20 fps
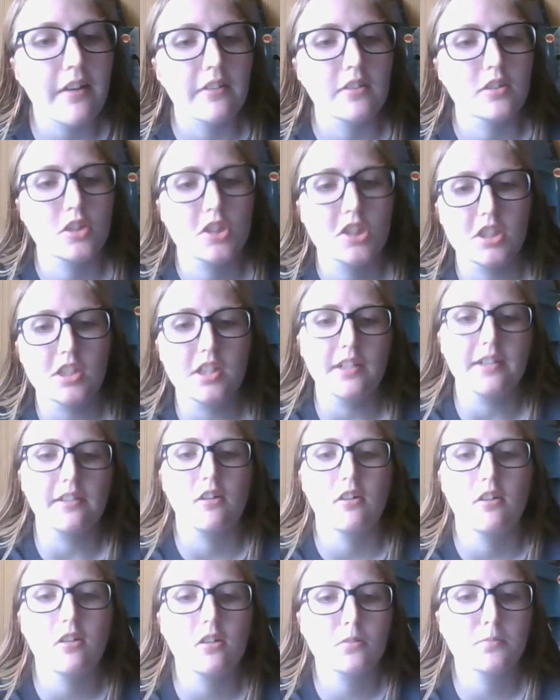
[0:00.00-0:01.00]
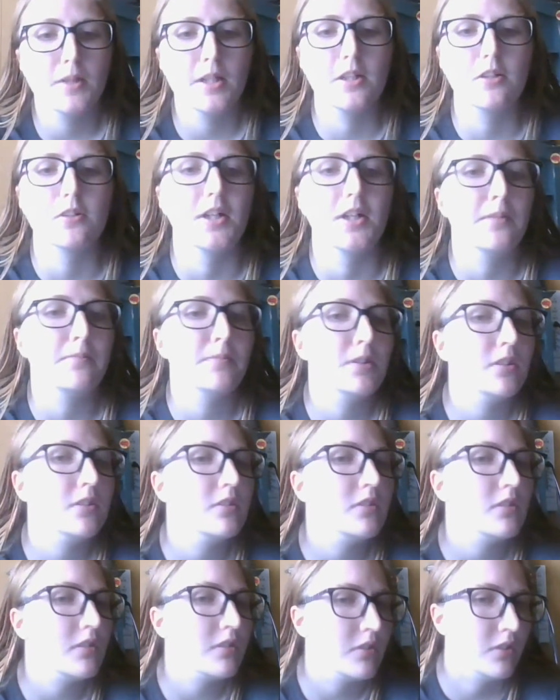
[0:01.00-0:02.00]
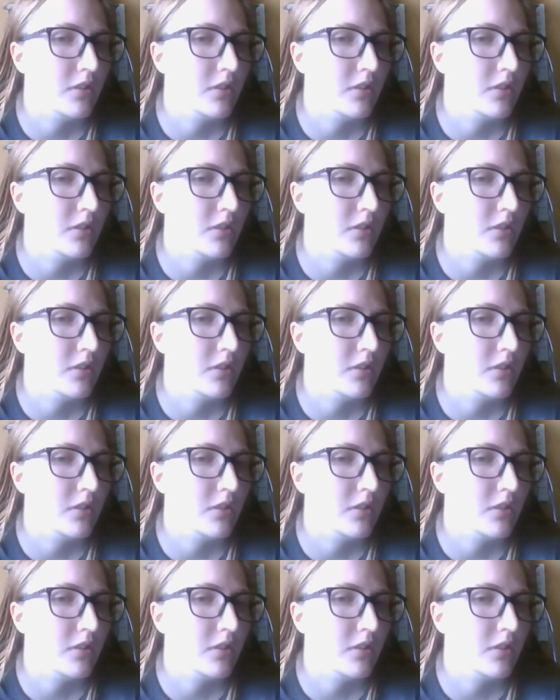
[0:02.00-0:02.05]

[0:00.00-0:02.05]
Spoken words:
and she called my grandma,